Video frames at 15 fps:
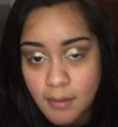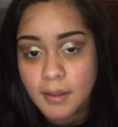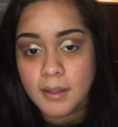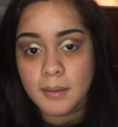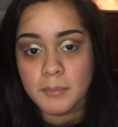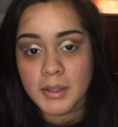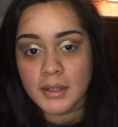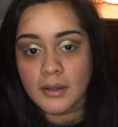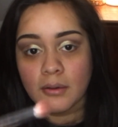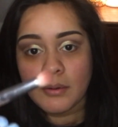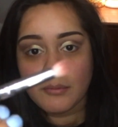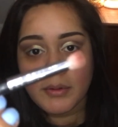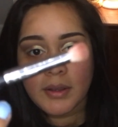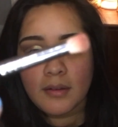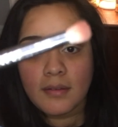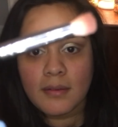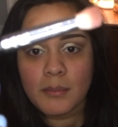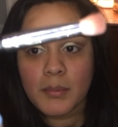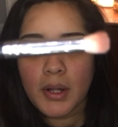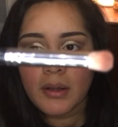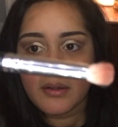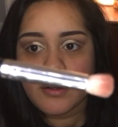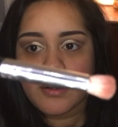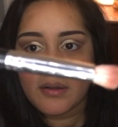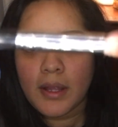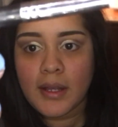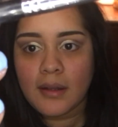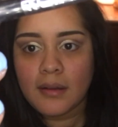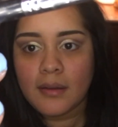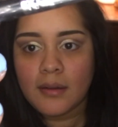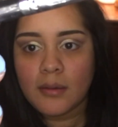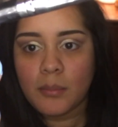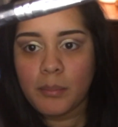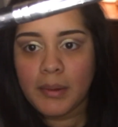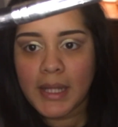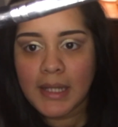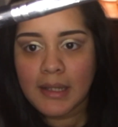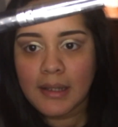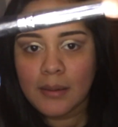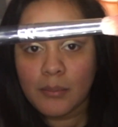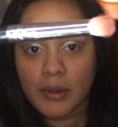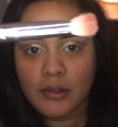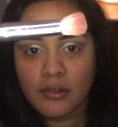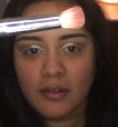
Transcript: I'm gonna go in with a smaller, like, little blending brush.